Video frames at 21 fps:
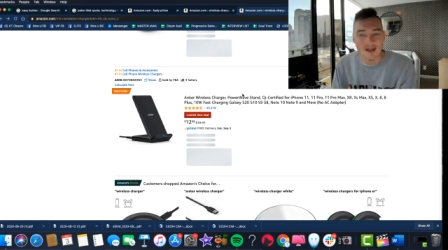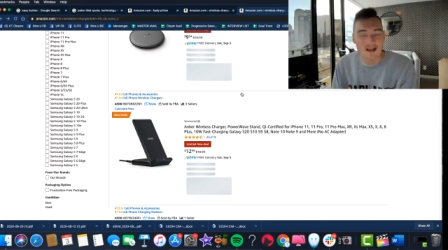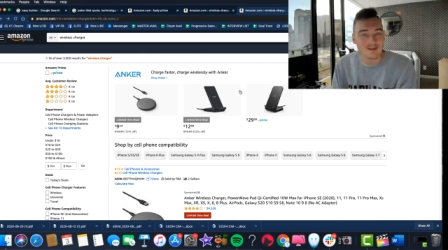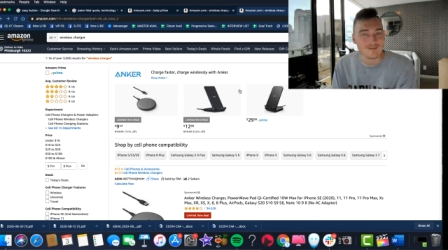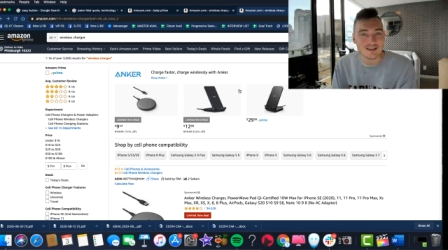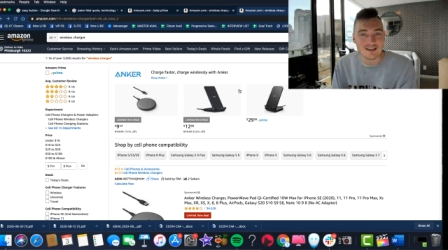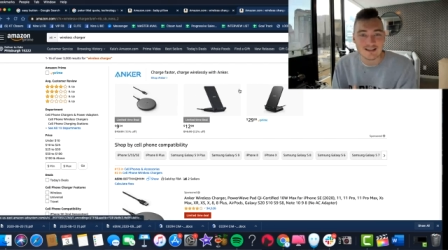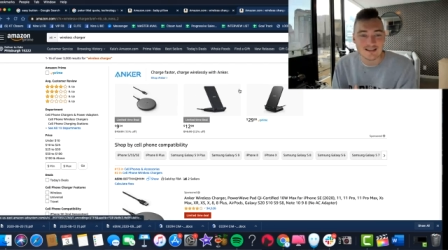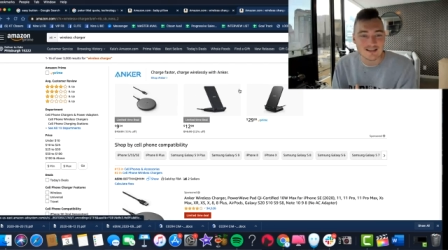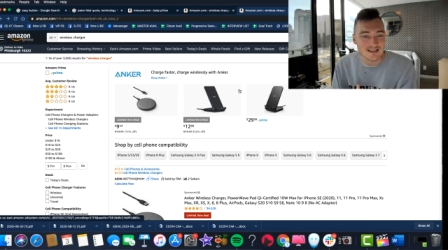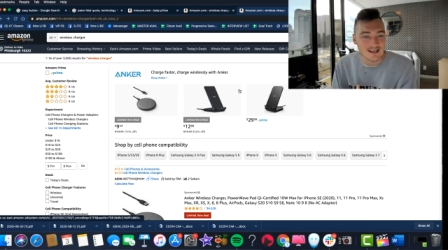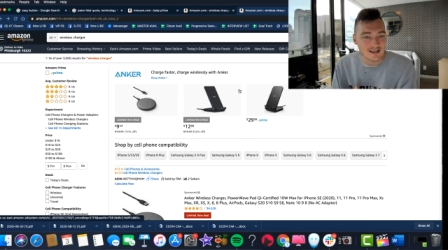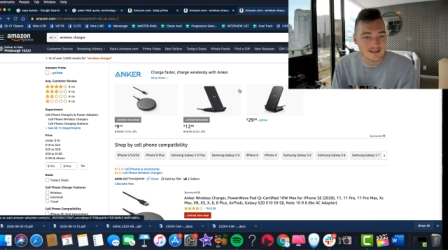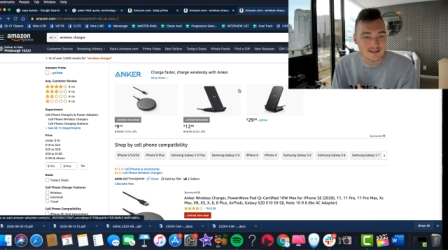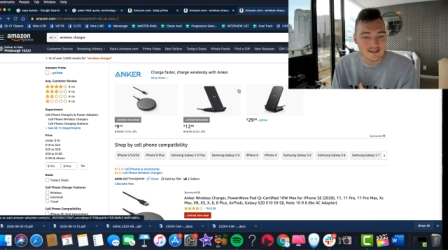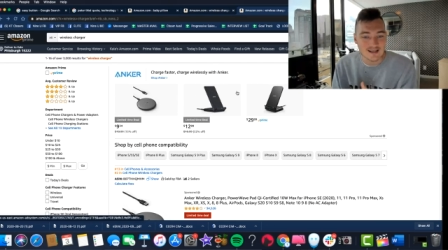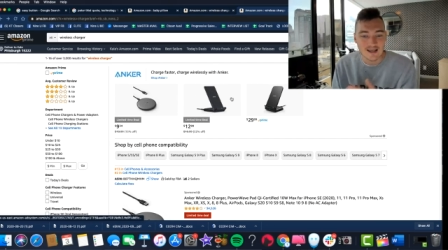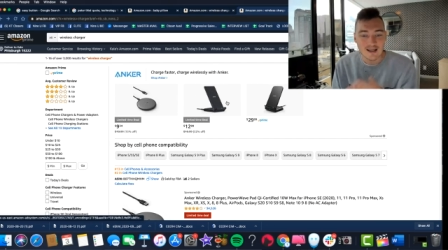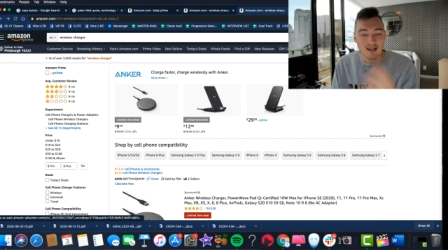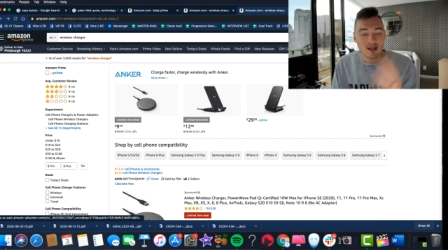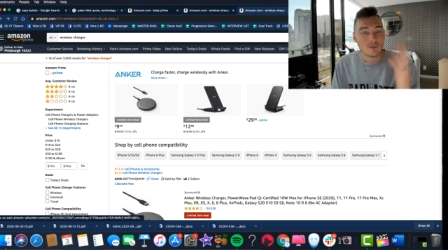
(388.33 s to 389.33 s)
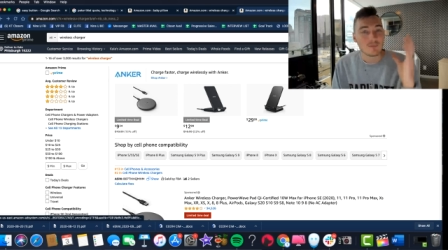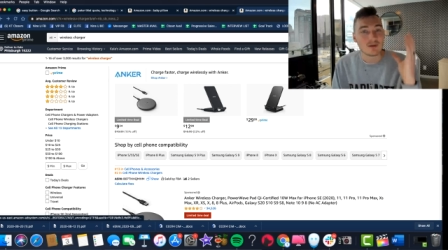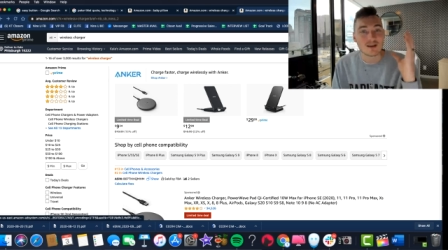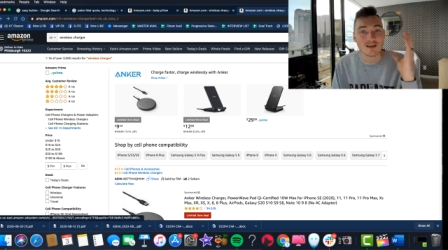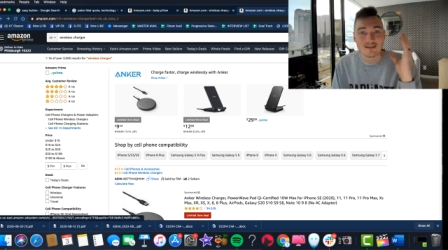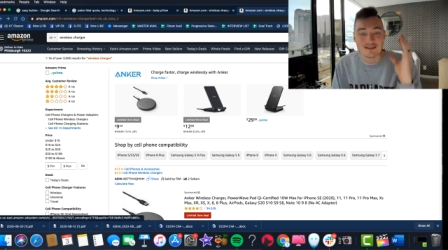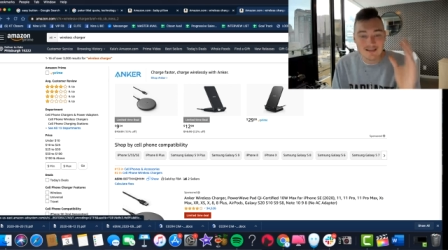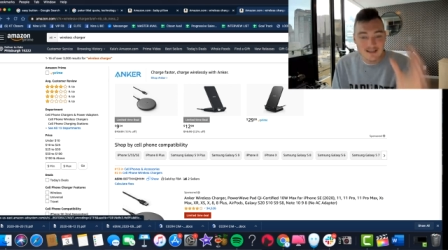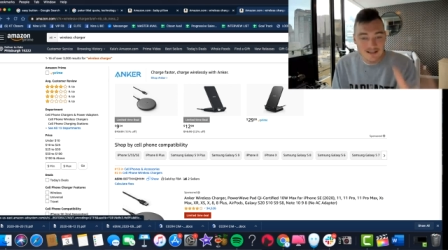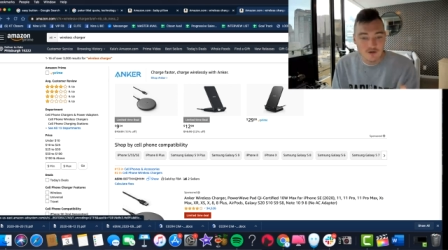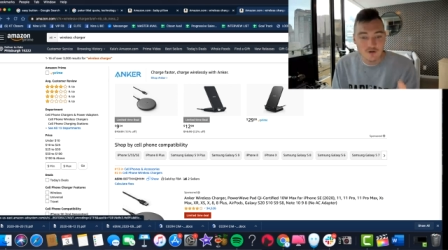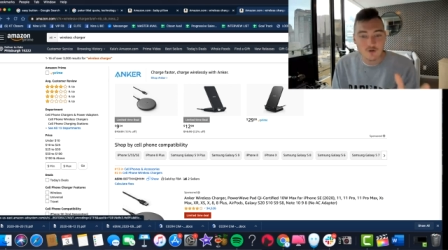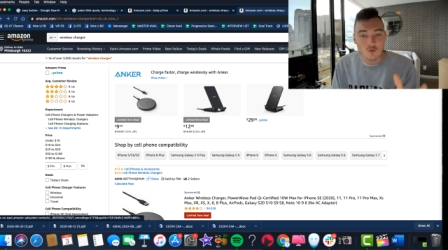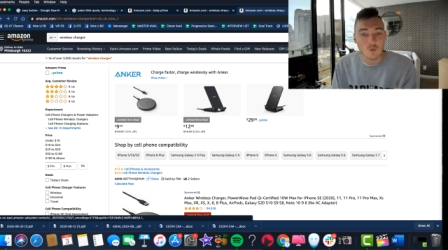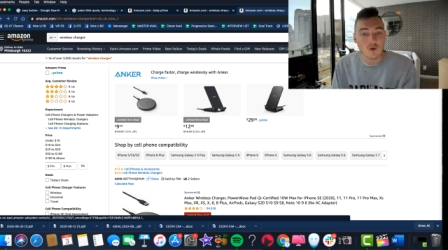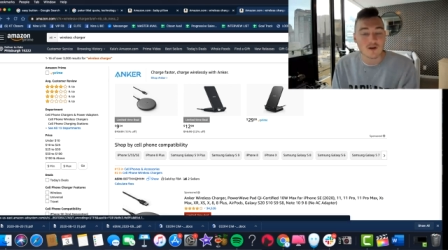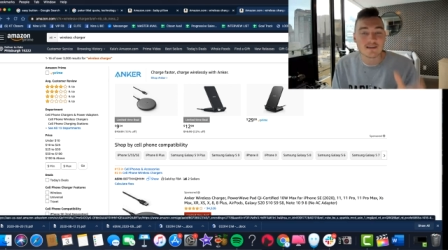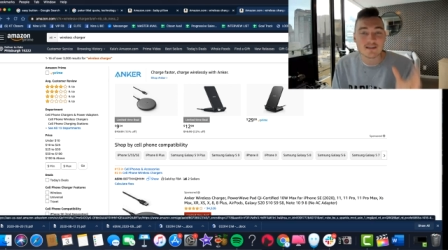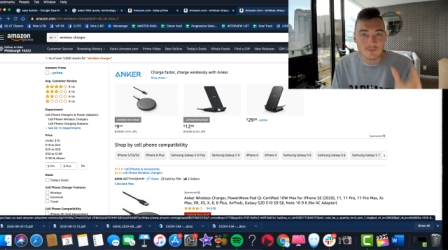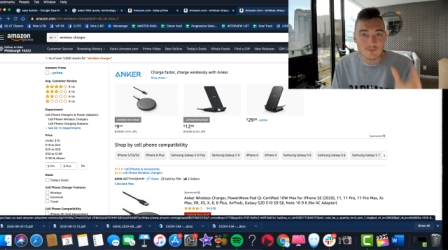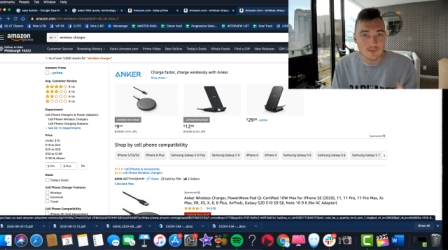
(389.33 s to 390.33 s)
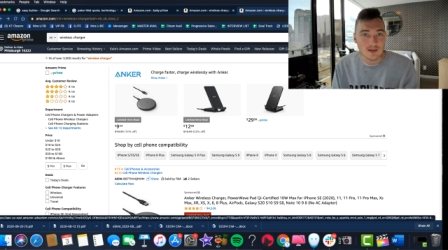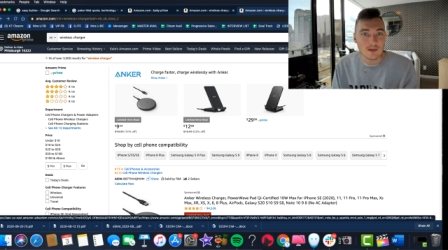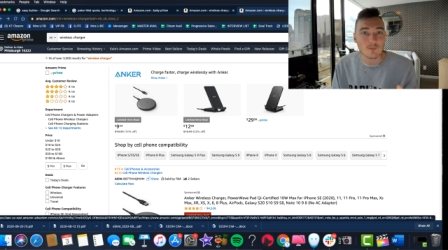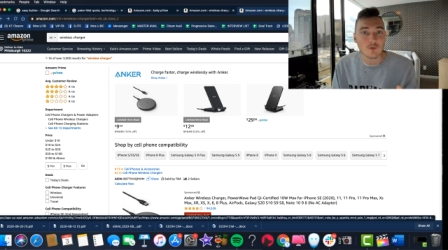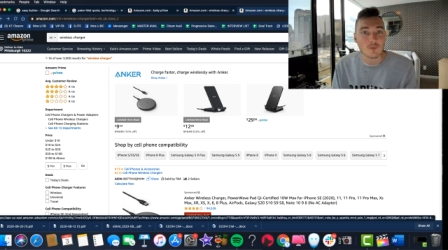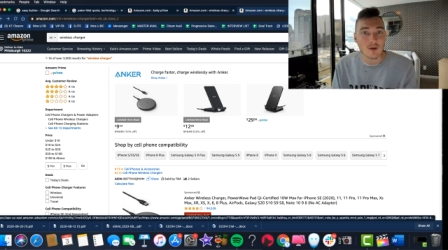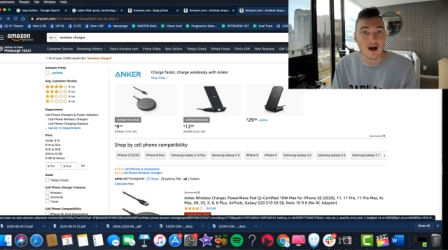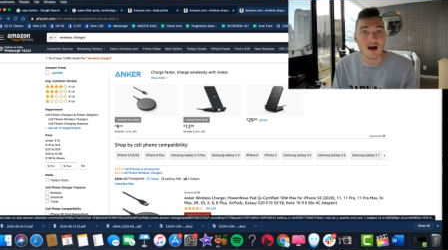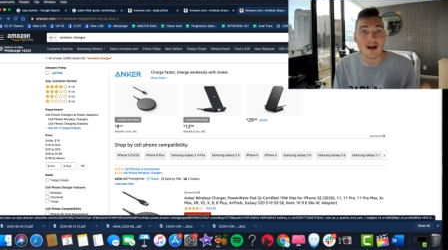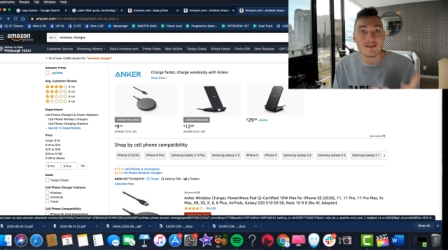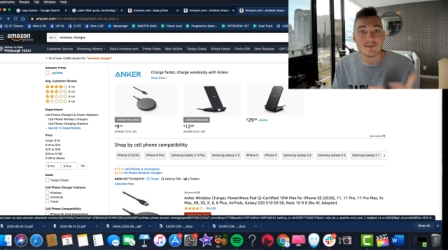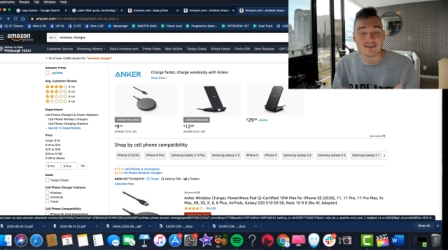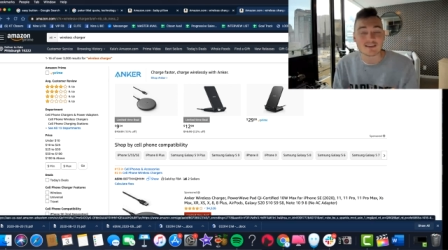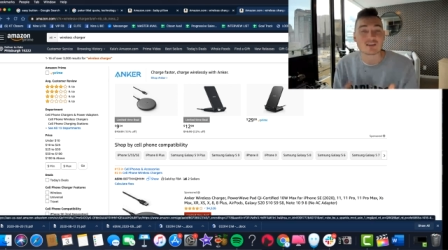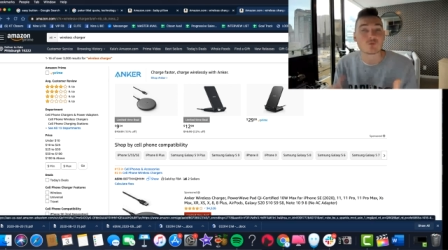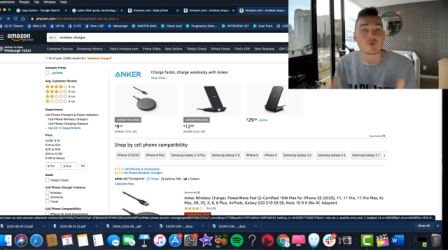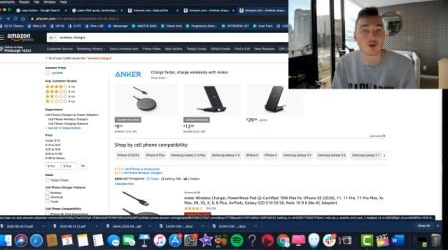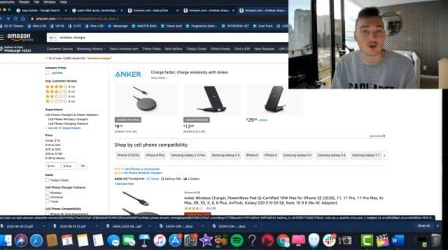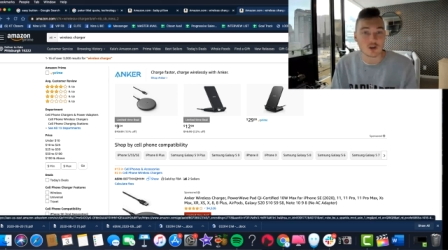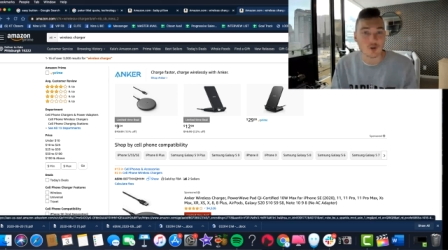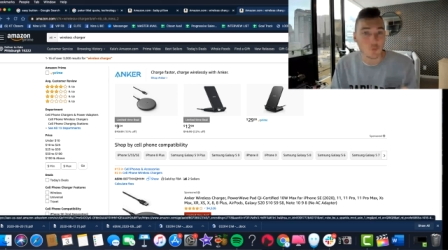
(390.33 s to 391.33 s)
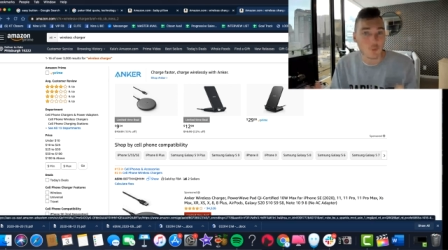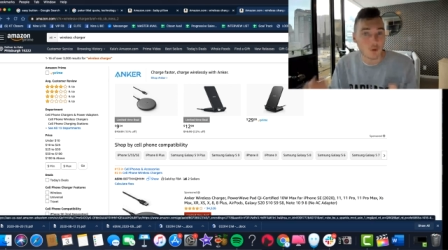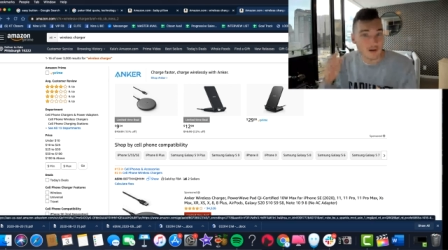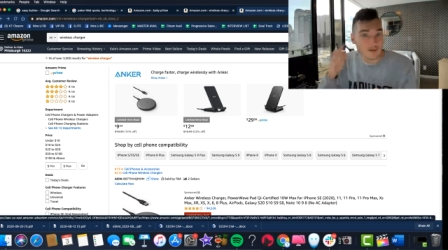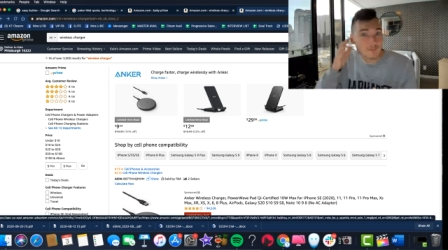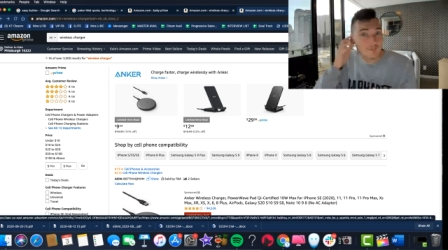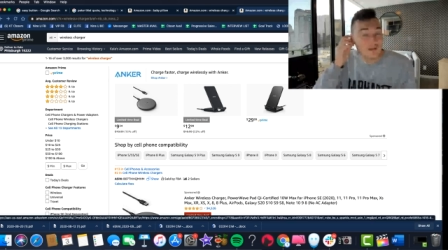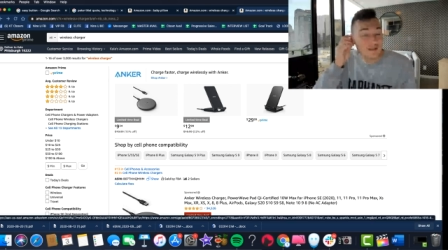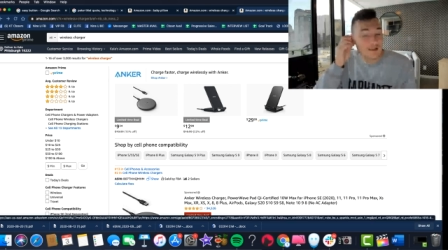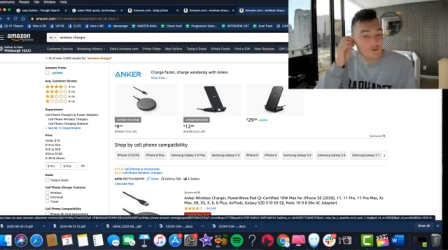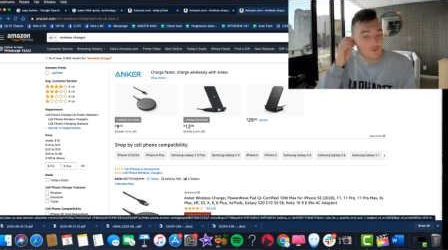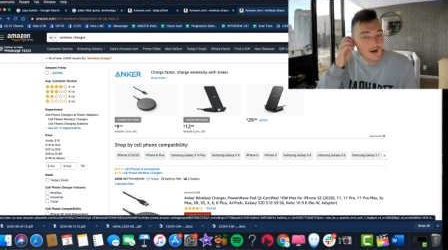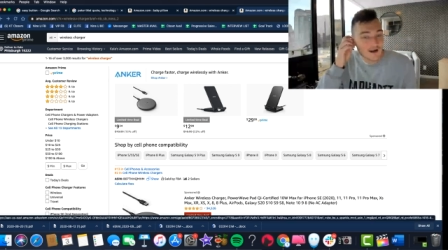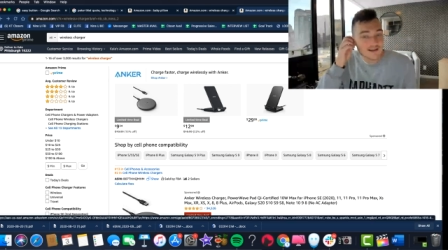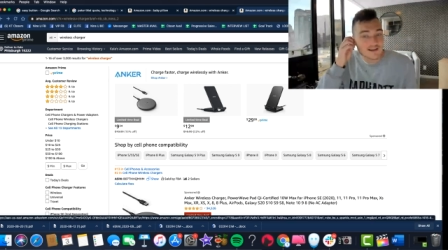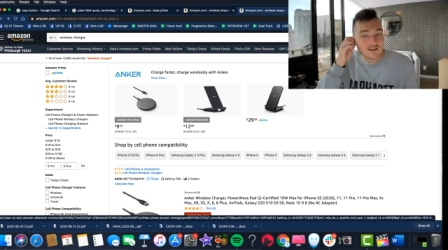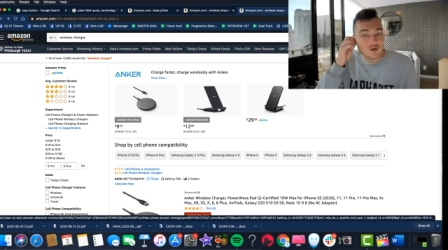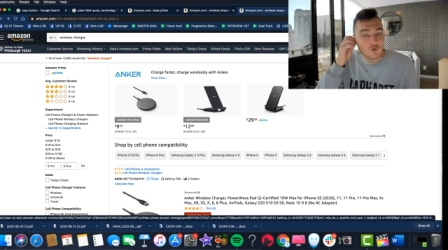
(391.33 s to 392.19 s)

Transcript: even exist, because these are the ones that people buy and this is where you want to be, right?